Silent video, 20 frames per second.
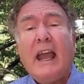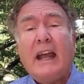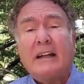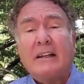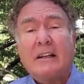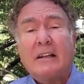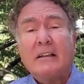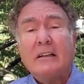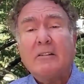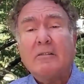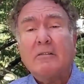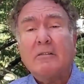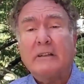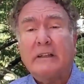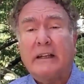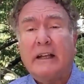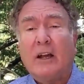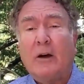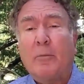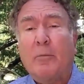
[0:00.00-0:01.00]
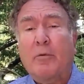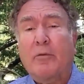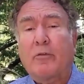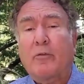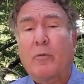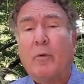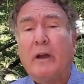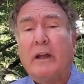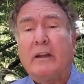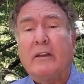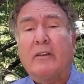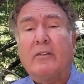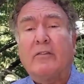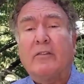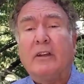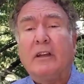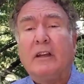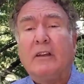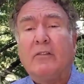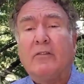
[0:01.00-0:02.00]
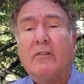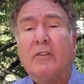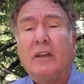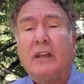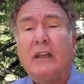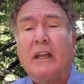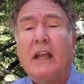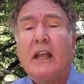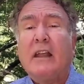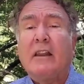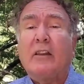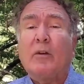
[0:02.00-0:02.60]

and clearly help persuade the CDC